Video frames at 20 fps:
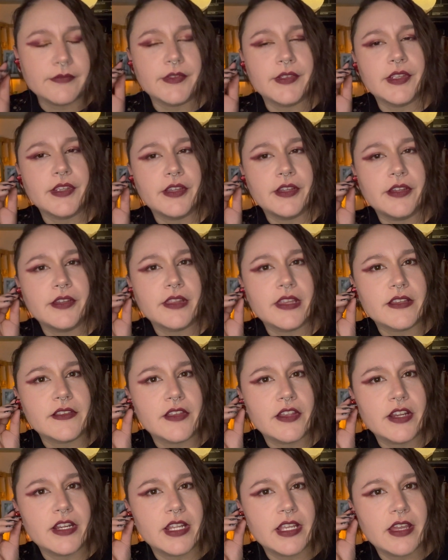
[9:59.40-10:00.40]
Oh, that's
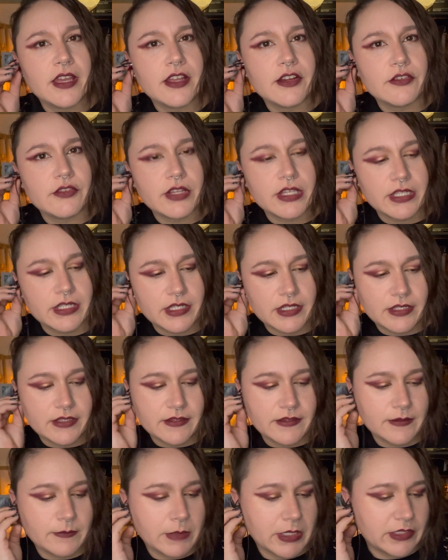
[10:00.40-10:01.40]
already got a really nice
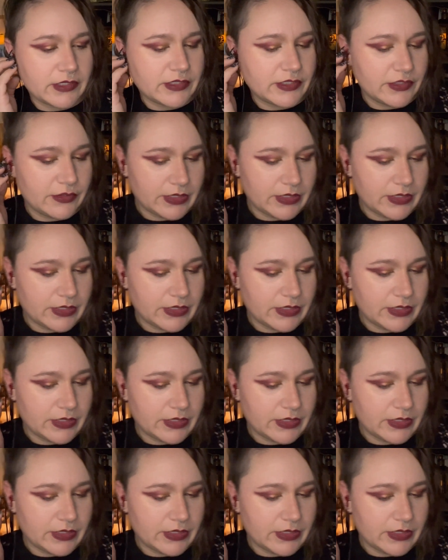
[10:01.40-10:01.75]
smell to it.